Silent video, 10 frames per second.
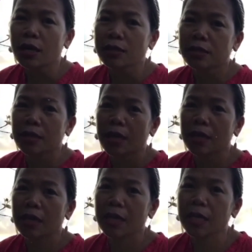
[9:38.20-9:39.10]
At
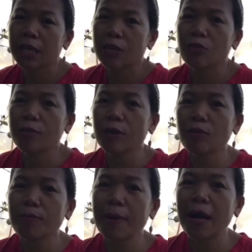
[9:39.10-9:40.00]
sana'y
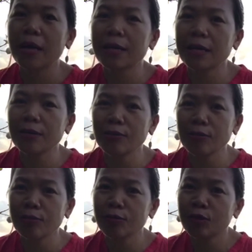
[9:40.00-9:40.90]
lumago pang
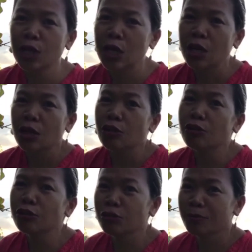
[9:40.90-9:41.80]
iyong
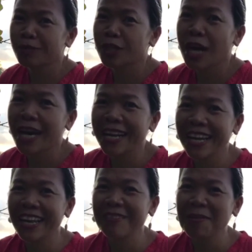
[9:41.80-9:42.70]
YouTube
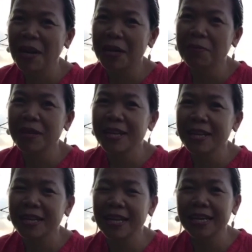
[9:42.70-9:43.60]
channel para
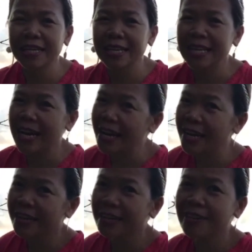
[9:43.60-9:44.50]
malaki
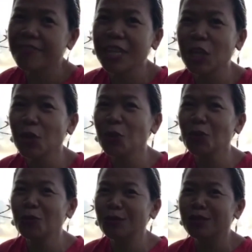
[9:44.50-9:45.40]
ang
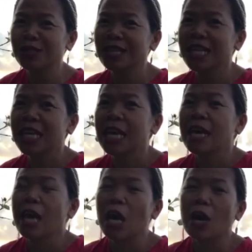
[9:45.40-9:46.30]
revenues.
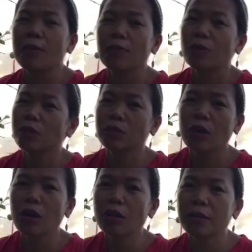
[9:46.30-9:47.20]
Wish
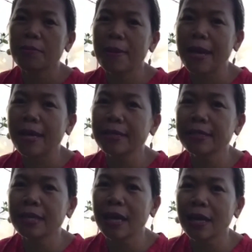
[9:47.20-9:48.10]
you all the
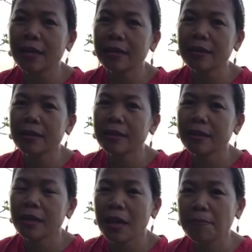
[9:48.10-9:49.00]
best and
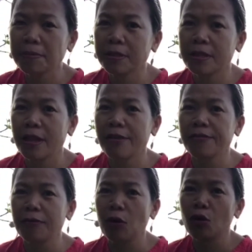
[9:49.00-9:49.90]
keep safe
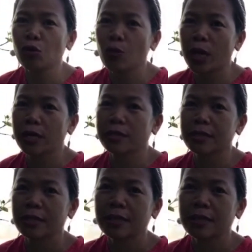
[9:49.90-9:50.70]
always.